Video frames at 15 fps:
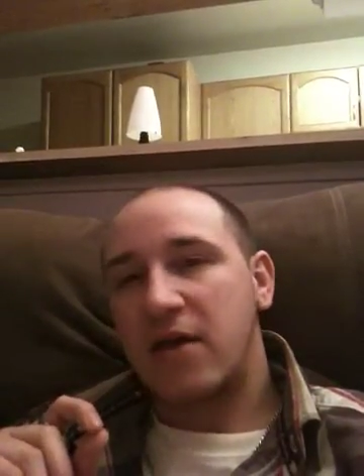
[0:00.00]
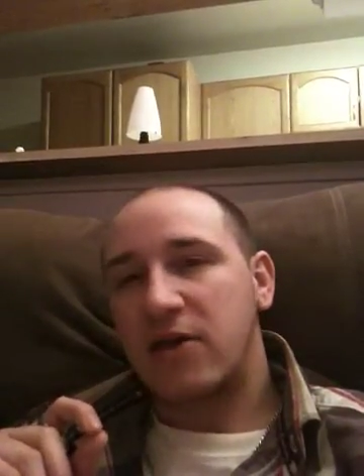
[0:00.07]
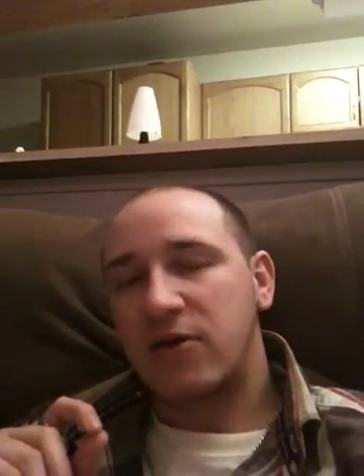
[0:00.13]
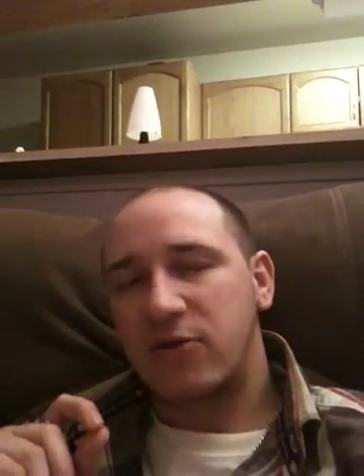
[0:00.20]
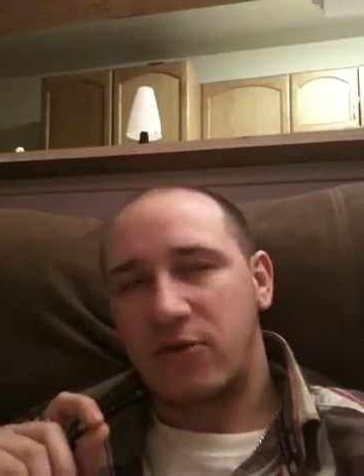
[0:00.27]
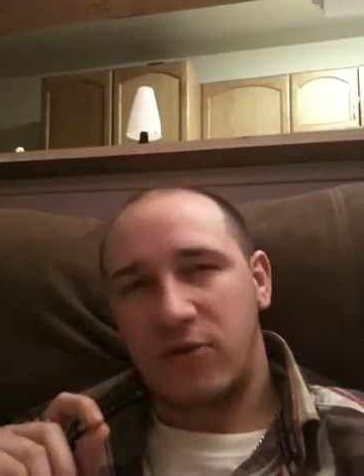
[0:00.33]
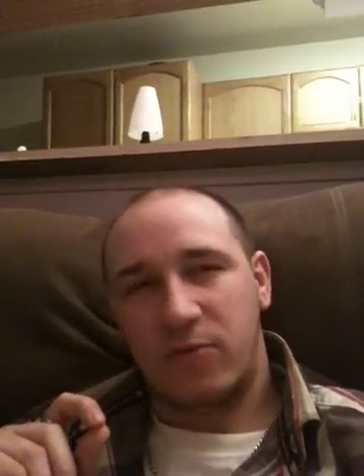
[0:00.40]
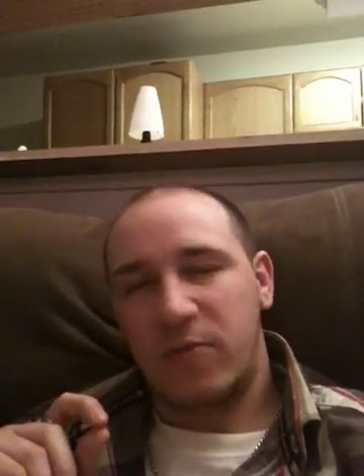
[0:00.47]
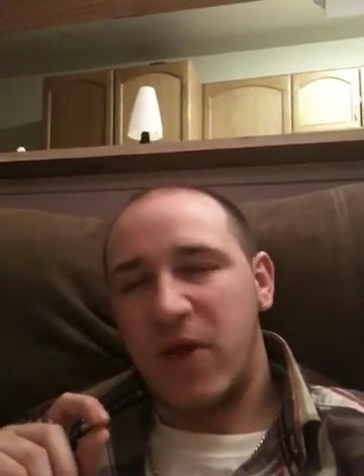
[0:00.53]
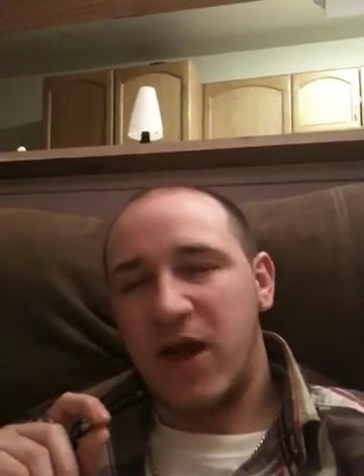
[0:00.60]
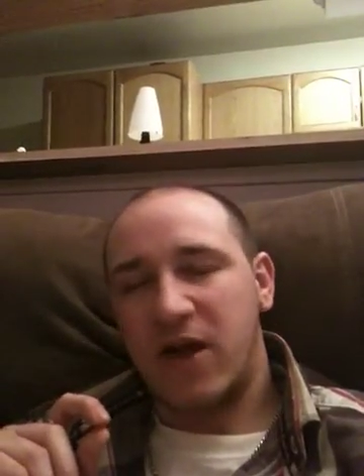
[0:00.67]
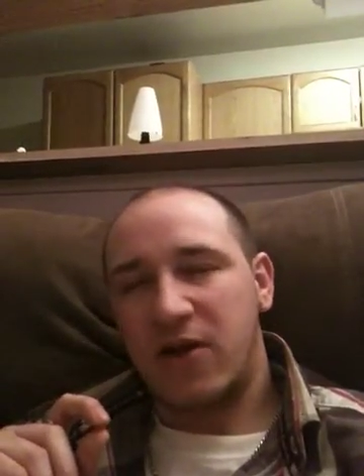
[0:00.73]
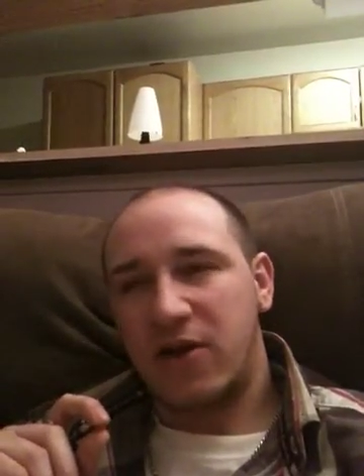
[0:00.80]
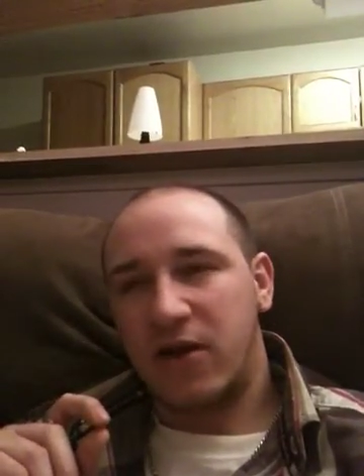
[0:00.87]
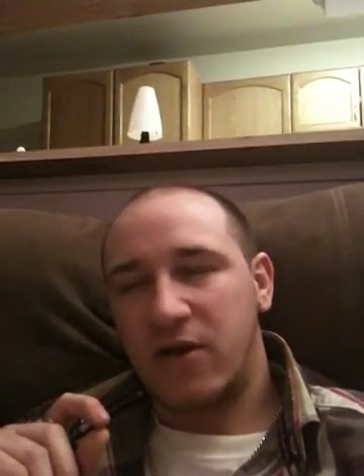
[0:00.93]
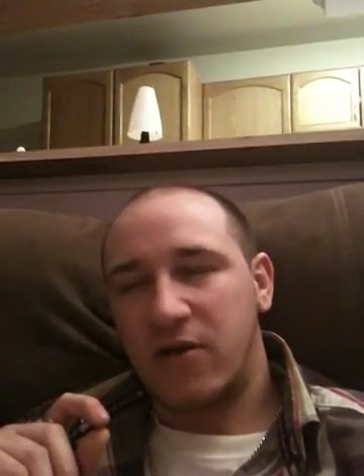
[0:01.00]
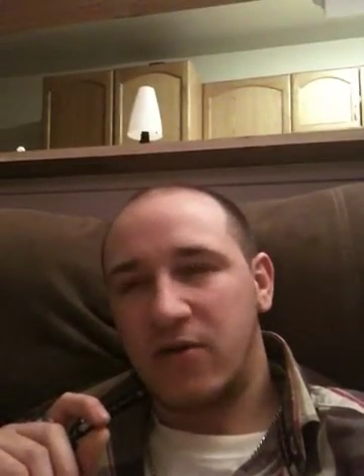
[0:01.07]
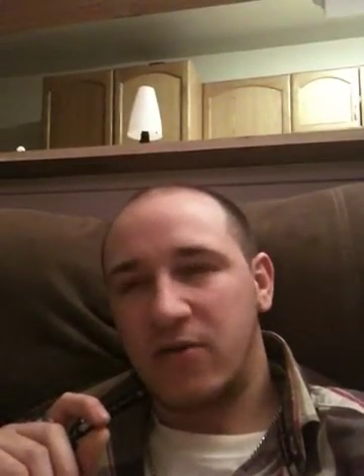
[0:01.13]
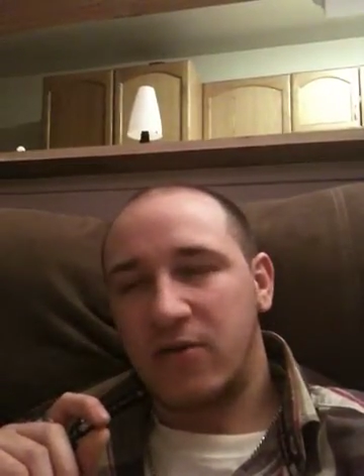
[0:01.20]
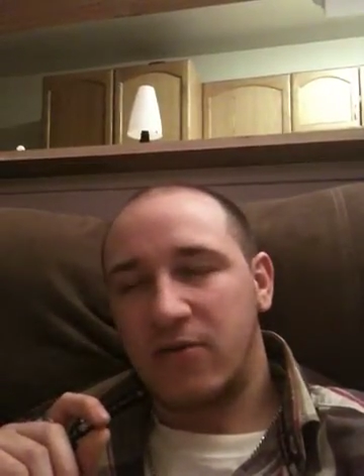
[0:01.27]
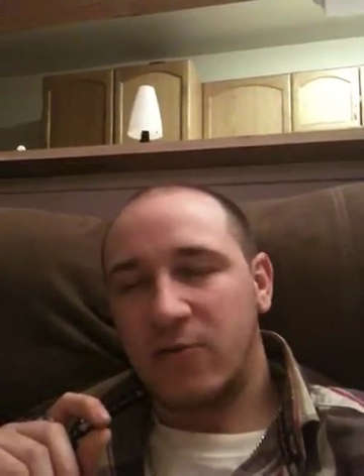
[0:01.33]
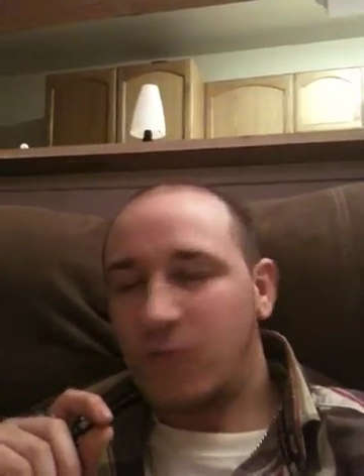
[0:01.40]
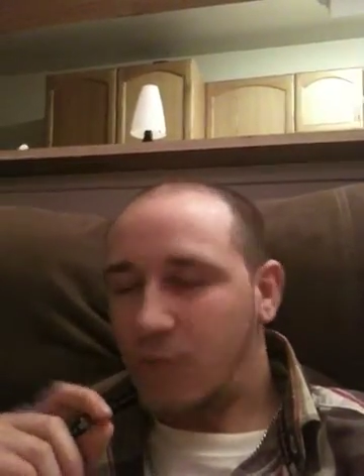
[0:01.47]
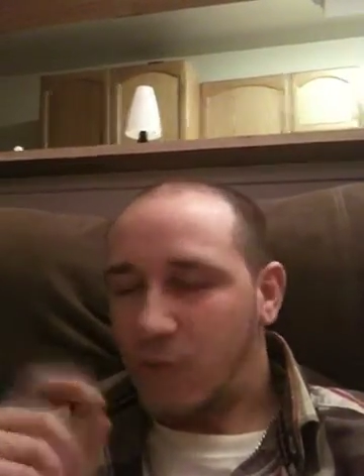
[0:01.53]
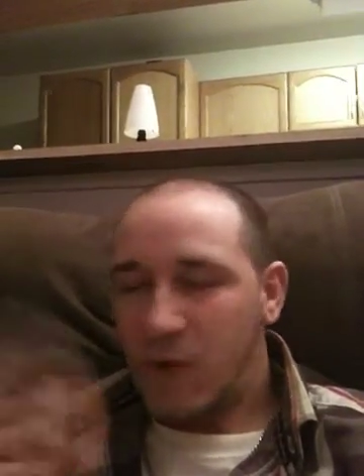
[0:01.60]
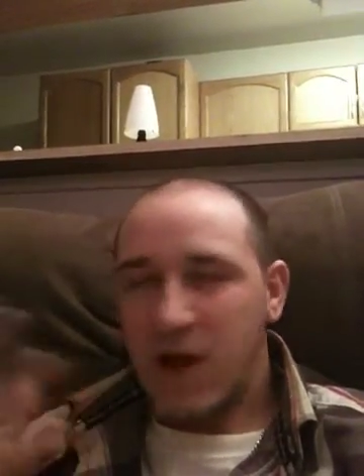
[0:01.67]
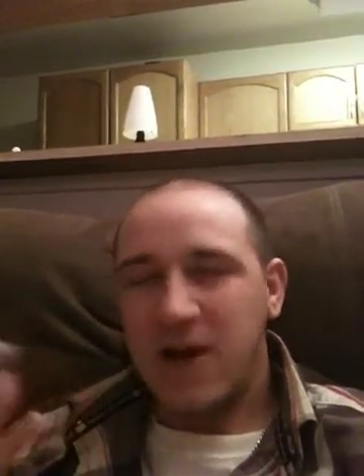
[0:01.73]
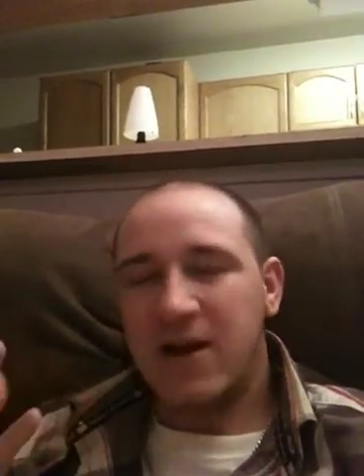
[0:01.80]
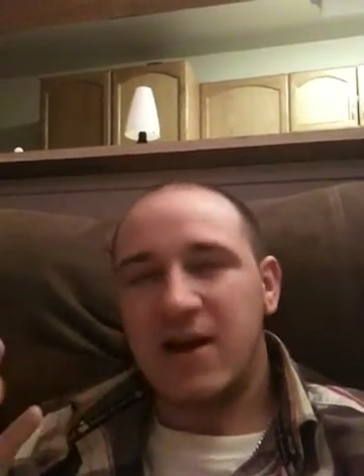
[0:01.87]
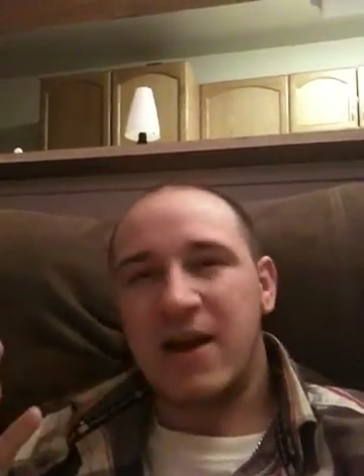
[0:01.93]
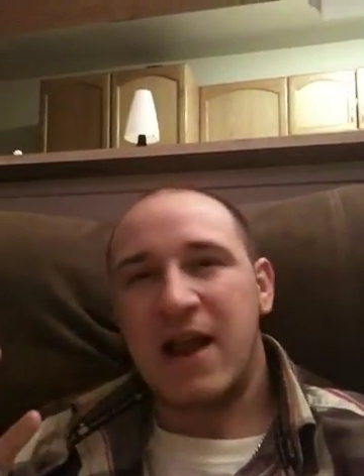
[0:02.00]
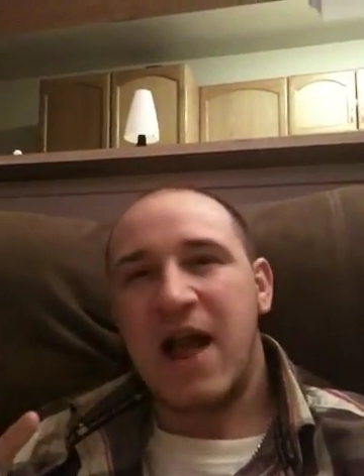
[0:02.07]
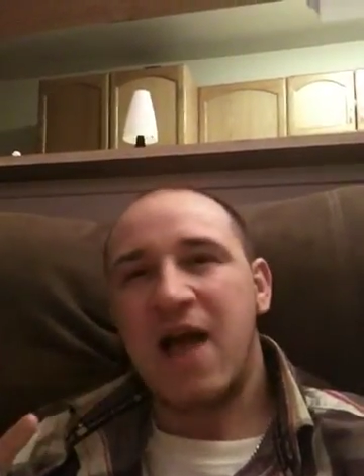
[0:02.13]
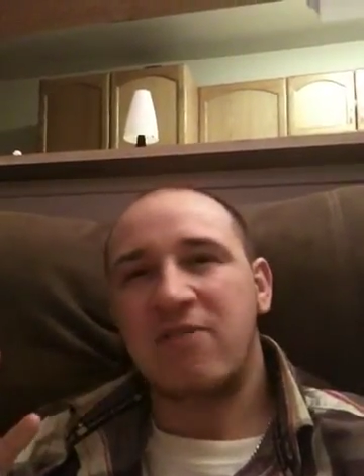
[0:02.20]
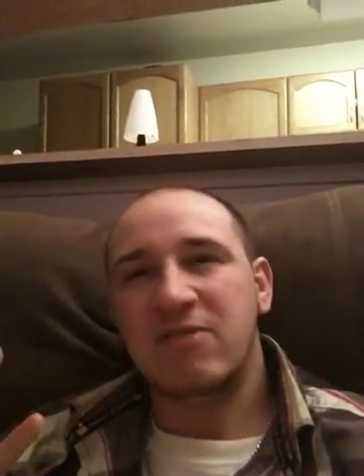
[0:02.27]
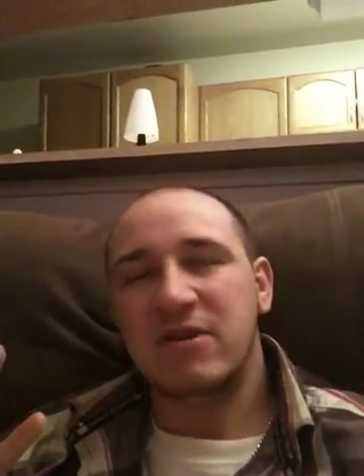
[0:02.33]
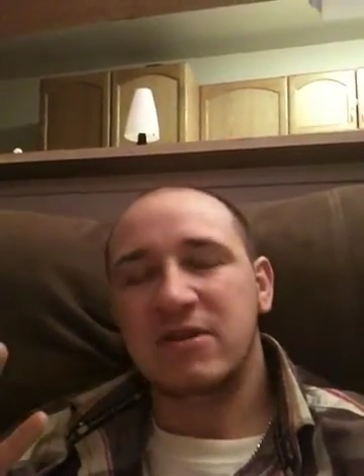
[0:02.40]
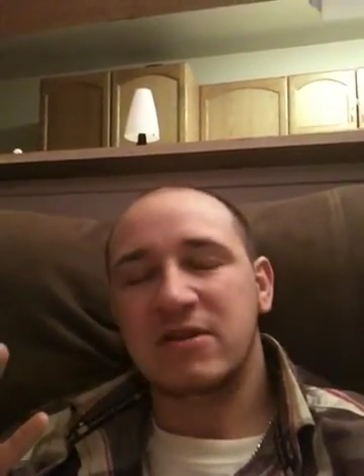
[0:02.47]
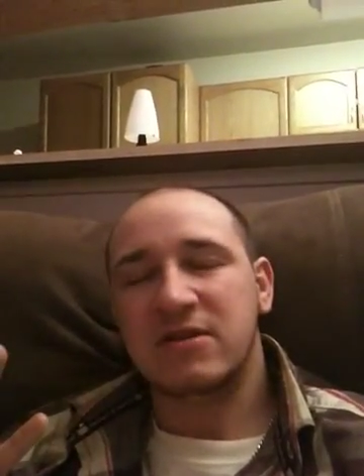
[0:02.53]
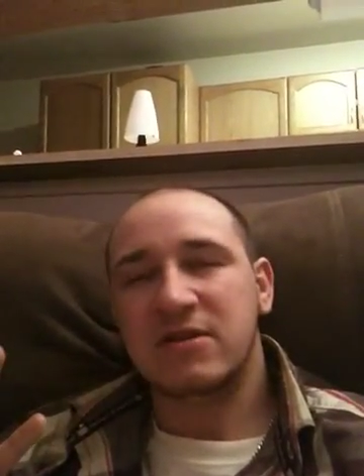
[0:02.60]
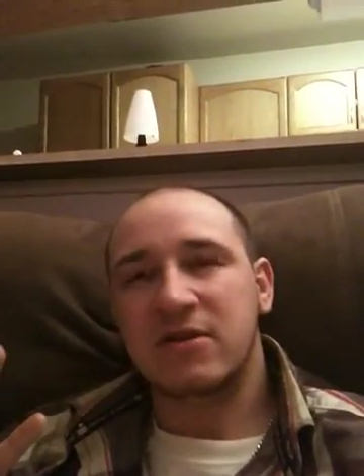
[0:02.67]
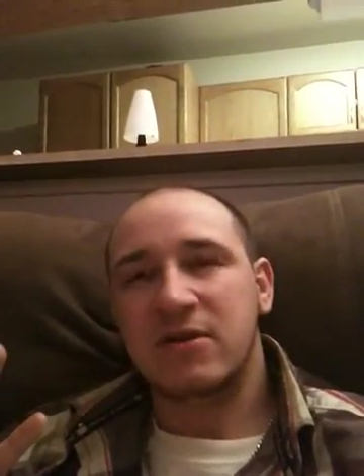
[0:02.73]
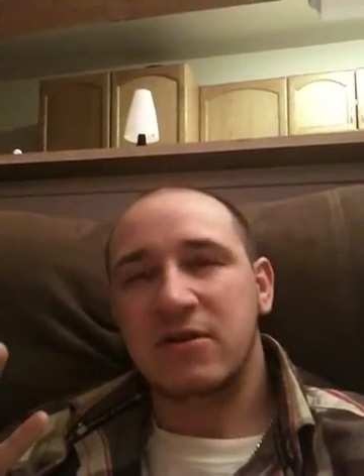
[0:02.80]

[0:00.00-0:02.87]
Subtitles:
You look back and you're like, why didn't it have this?